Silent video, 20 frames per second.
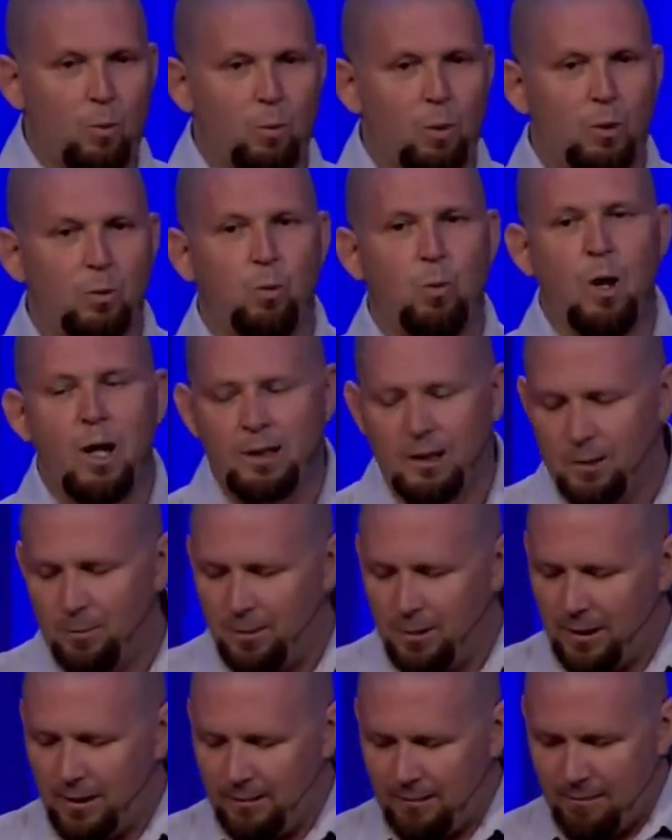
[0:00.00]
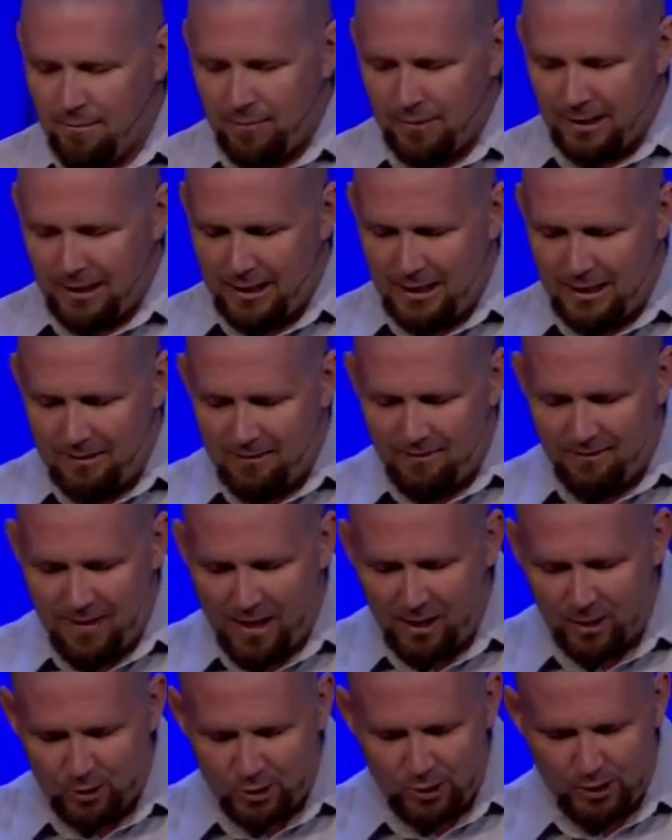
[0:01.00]
with wanting to be in
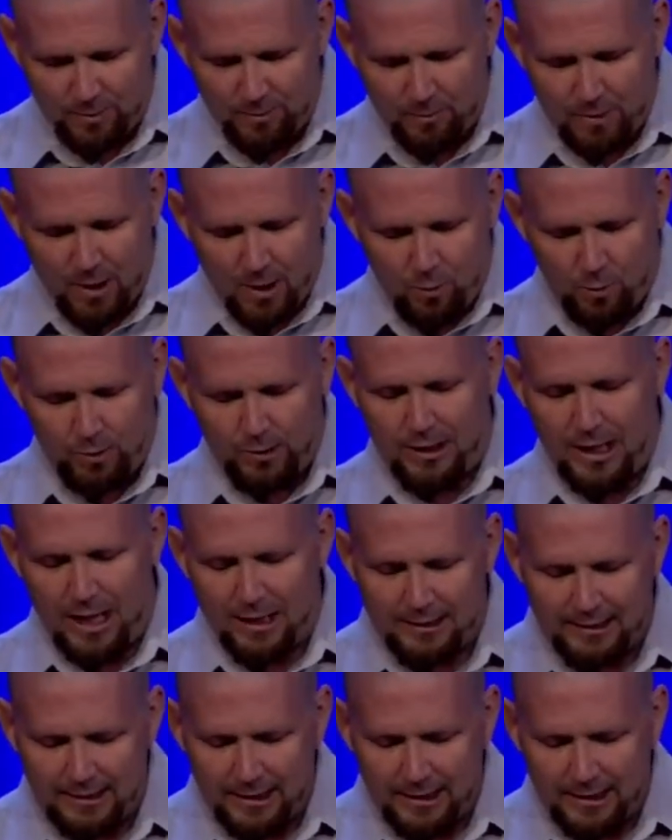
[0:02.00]
fellowship with God.